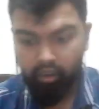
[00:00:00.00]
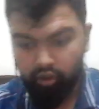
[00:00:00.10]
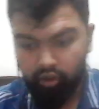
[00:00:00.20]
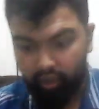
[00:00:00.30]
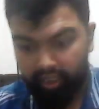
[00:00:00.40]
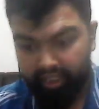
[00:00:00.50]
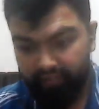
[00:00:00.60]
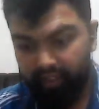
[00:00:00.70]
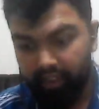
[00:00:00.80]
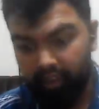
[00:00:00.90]
So
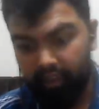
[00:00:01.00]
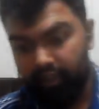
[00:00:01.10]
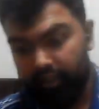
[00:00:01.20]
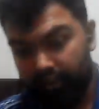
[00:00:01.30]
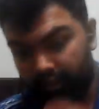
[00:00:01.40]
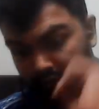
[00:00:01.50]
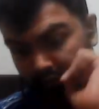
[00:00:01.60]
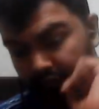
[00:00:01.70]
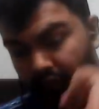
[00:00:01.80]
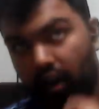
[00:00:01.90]
even the
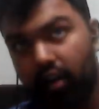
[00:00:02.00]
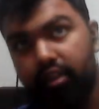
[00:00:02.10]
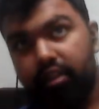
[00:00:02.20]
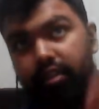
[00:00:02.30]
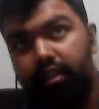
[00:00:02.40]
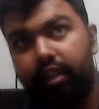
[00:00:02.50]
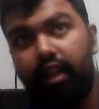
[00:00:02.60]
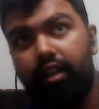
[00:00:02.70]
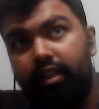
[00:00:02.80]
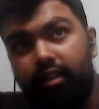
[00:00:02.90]

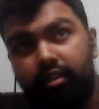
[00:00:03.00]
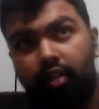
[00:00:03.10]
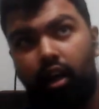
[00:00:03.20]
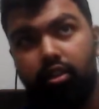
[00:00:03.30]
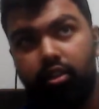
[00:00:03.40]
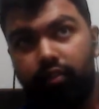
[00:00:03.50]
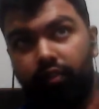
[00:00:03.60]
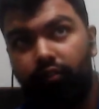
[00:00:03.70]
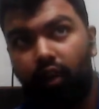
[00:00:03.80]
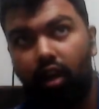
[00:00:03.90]
the stars of the
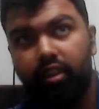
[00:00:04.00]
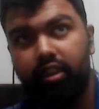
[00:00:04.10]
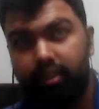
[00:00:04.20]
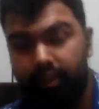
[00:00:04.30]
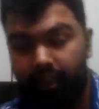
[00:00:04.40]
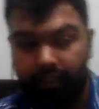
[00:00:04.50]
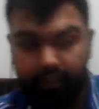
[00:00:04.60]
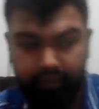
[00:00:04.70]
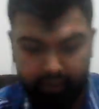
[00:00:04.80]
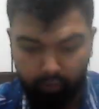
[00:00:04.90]
farthest
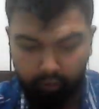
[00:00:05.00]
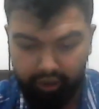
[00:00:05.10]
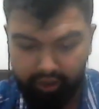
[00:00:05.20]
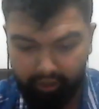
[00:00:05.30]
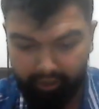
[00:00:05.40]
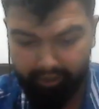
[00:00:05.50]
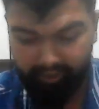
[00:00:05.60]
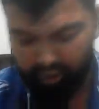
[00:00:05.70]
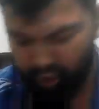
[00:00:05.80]
galaxy, which is like